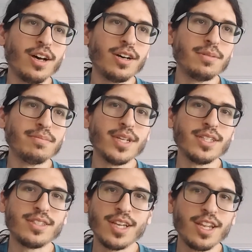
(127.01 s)

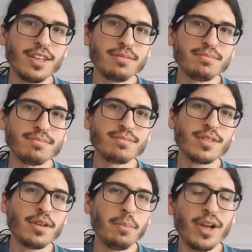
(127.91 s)
and telling
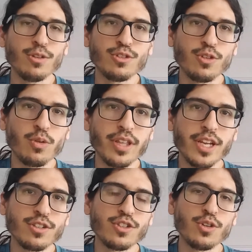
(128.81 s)
my whole story
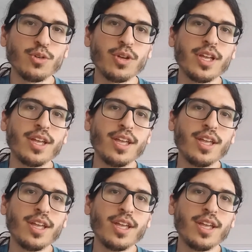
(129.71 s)
there, so